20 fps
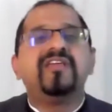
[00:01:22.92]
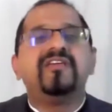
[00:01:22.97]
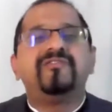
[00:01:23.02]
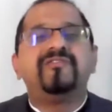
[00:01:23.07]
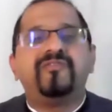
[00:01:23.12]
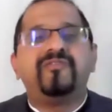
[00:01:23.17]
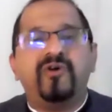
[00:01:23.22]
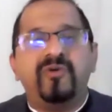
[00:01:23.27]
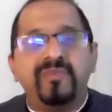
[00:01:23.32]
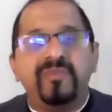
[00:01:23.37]

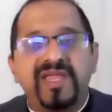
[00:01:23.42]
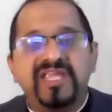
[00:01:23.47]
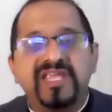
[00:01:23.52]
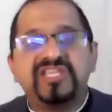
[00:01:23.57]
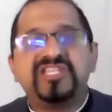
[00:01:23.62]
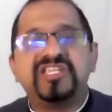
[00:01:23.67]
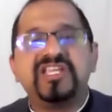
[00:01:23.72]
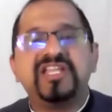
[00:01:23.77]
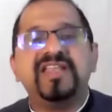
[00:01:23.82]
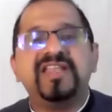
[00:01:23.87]

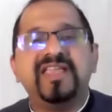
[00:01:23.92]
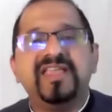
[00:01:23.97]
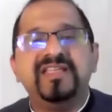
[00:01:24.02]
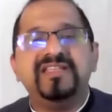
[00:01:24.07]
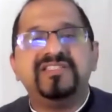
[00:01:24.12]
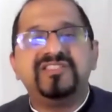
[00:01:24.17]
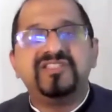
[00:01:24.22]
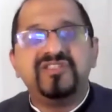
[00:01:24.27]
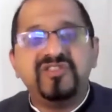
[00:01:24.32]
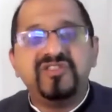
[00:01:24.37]
Formation
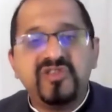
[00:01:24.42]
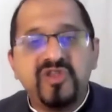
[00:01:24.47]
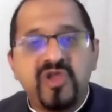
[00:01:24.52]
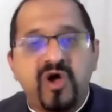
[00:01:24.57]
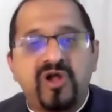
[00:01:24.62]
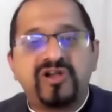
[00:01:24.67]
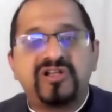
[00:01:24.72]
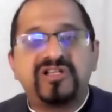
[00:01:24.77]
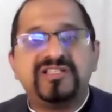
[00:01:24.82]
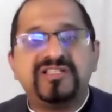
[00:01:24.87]
is
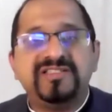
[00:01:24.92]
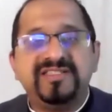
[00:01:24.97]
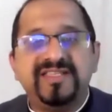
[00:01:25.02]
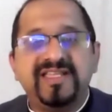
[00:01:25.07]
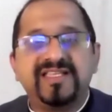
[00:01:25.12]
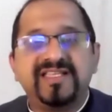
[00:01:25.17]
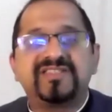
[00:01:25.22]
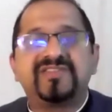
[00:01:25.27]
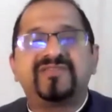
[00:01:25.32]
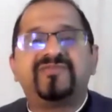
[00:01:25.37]
not
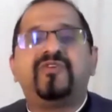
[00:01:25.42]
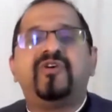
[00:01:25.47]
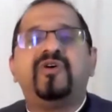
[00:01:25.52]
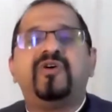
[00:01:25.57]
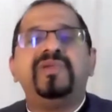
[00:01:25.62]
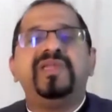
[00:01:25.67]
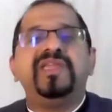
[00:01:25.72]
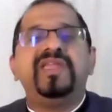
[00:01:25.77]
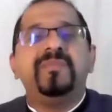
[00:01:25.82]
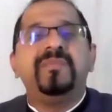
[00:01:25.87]
just
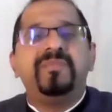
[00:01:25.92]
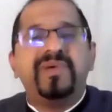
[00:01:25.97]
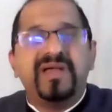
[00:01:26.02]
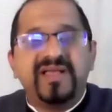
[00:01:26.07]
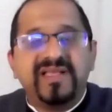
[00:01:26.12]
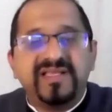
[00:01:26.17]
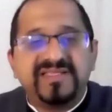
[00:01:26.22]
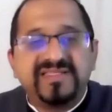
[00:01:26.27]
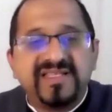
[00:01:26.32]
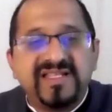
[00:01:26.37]
forming a
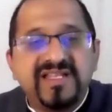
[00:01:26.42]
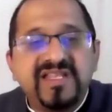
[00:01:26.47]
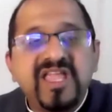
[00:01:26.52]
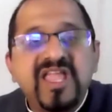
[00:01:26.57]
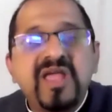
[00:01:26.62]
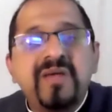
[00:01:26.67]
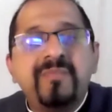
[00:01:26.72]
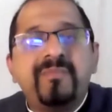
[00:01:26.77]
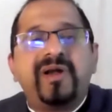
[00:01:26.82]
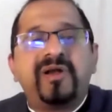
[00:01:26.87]
person,
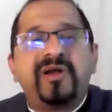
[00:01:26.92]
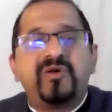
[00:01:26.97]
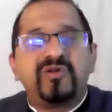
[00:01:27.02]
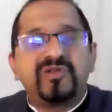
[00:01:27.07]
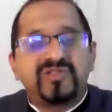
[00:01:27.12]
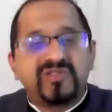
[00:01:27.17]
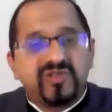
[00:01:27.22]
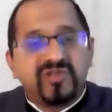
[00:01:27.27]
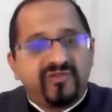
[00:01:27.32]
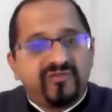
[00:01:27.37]
but
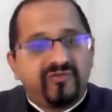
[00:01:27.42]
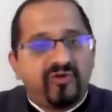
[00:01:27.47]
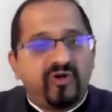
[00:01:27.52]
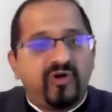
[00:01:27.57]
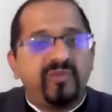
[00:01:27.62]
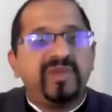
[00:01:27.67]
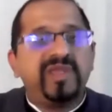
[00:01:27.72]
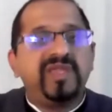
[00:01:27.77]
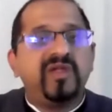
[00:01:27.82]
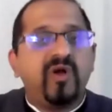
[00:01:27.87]
also
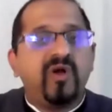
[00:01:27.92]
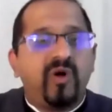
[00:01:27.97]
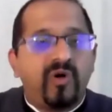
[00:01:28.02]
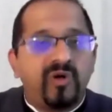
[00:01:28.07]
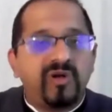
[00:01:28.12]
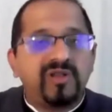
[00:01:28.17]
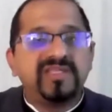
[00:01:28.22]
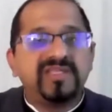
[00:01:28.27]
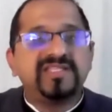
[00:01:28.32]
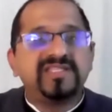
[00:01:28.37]
forming
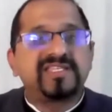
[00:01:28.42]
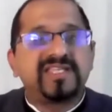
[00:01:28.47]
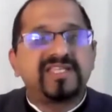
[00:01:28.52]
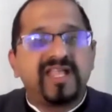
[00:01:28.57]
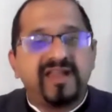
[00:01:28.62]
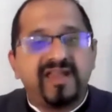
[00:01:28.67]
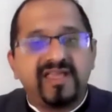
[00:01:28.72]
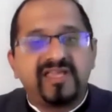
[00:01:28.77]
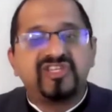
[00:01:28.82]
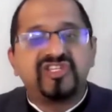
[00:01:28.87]
all these
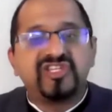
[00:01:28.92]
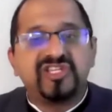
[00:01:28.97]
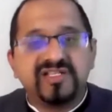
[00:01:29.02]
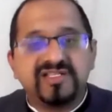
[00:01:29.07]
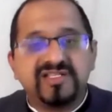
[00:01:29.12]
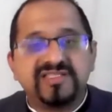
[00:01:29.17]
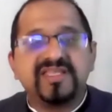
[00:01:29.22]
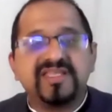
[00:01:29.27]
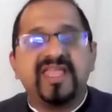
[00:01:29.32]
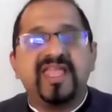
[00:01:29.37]

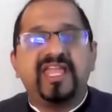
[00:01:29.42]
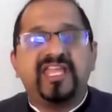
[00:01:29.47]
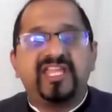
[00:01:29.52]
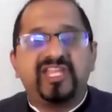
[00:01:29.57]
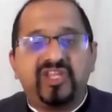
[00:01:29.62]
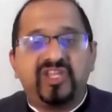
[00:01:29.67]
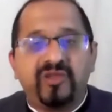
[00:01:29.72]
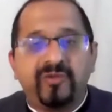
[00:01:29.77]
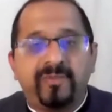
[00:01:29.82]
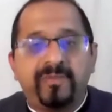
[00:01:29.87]
connections,
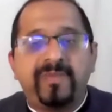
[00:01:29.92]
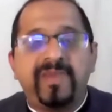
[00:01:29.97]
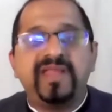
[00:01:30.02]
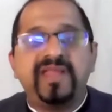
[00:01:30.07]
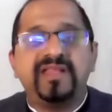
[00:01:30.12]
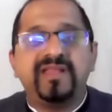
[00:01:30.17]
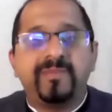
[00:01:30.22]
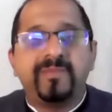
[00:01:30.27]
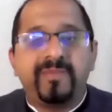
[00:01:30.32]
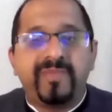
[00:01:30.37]

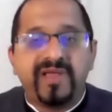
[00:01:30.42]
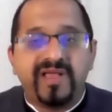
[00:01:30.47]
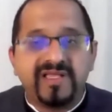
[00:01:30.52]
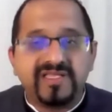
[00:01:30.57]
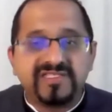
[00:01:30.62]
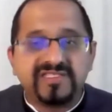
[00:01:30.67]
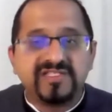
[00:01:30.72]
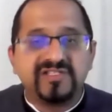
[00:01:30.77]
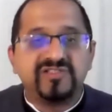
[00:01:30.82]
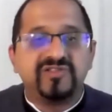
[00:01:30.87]
equipping the
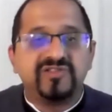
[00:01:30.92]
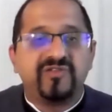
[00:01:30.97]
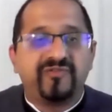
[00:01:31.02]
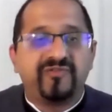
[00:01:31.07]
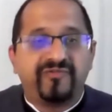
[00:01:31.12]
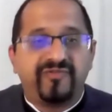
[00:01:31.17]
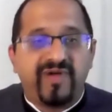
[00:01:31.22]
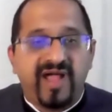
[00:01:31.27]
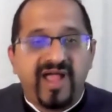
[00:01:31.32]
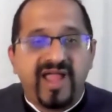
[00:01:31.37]
person to
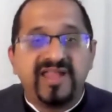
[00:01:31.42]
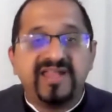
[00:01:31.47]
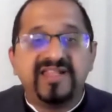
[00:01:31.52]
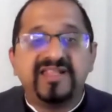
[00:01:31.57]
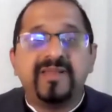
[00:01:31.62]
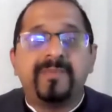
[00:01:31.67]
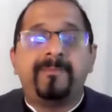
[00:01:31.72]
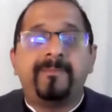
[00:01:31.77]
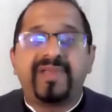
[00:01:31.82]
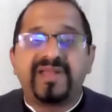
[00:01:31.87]

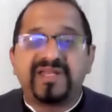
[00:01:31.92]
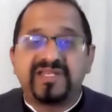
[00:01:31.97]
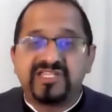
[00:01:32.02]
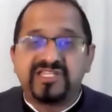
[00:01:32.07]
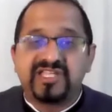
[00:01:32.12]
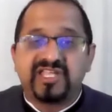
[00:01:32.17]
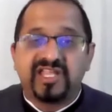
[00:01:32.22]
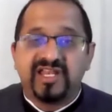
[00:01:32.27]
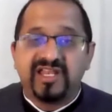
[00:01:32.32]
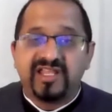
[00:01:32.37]
find the
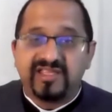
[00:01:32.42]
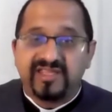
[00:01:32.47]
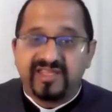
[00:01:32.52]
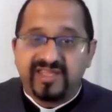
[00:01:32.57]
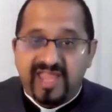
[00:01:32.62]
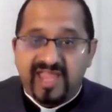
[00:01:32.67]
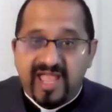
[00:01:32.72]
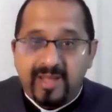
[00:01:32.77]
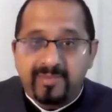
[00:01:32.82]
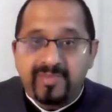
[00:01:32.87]
particular
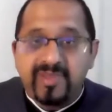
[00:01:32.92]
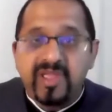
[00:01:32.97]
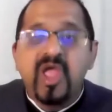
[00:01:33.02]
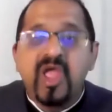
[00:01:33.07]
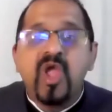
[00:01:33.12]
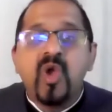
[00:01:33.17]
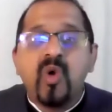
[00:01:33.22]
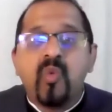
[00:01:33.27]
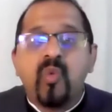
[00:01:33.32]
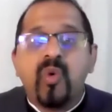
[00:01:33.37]
gap
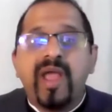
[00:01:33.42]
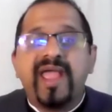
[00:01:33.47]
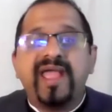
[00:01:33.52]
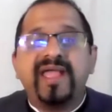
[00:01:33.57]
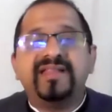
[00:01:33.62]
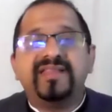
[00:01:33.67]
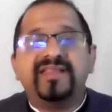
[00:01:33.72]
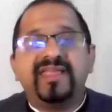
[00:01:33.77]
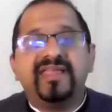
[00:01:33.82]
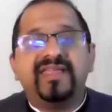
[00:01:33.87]

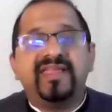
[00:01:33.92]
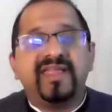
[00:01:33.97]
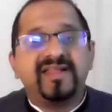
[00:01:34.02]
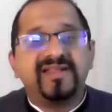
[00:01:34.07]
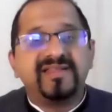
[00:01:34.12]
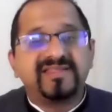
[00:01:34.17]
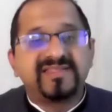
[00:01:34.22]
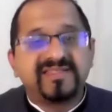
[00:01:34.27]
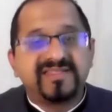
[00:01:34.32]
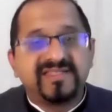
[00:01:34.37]
where they
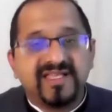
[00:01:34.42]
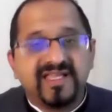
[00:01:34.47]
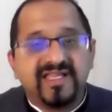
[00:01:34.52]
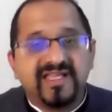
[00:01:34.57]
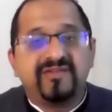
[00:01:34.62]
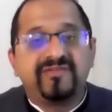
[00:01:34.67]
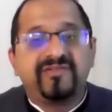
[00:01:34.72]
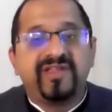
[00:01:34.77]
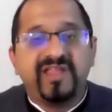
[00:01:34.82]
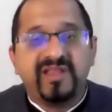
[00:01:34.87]
can
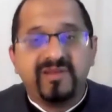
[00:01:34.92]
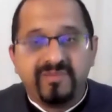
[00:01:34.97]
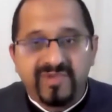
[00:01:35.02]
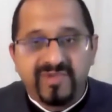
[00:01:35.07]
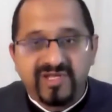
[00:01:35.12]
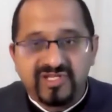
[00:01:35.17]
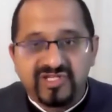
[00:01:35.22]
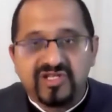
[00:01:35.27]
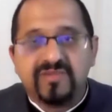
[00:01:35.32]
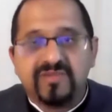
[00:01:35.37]
serve in
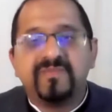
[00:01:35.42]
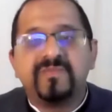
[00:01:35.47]
mission.